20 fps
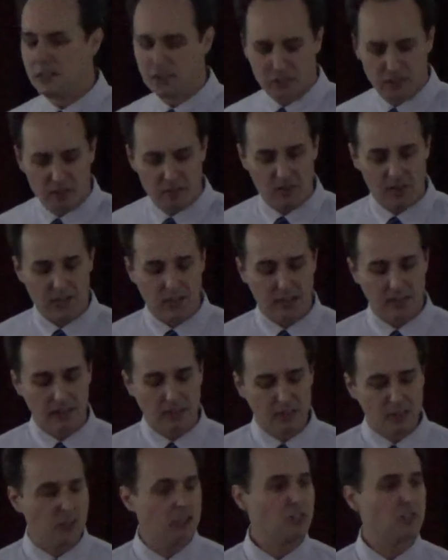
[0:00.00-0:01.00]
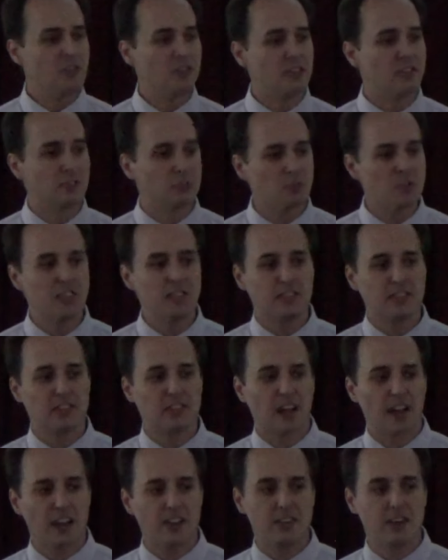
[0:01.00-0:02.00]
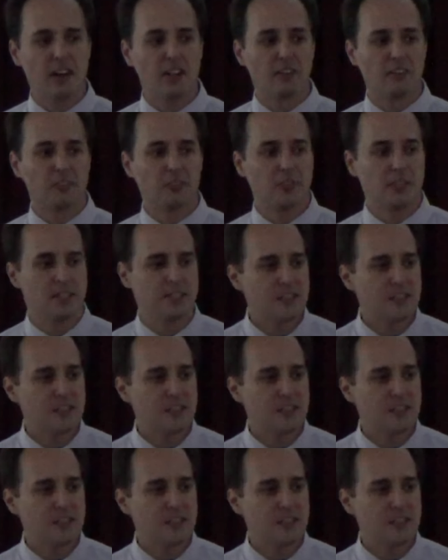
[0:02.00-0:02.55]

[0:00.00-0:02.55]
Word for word: during Judah's recent idolatry?